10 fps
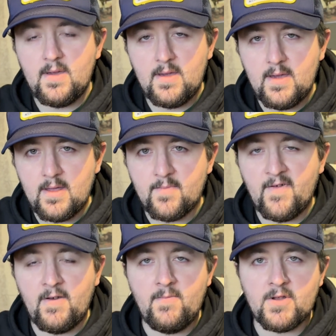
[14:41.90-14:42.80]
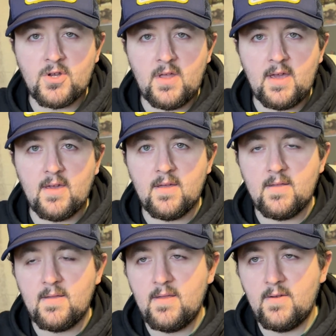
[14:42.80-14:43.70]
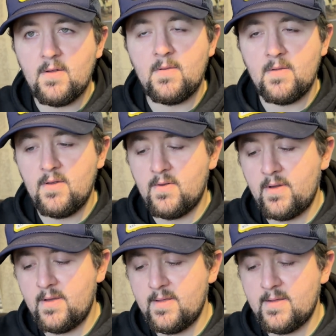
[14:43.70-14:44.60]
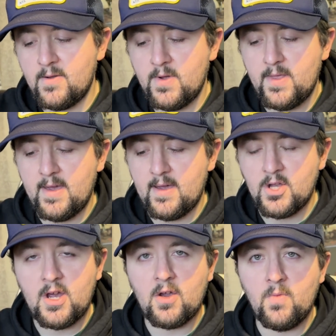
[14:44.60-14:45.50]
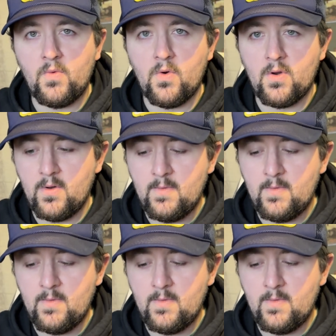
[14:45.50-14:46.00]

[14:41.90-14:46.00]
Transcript: it's very much like you can consider it like a checkerboard.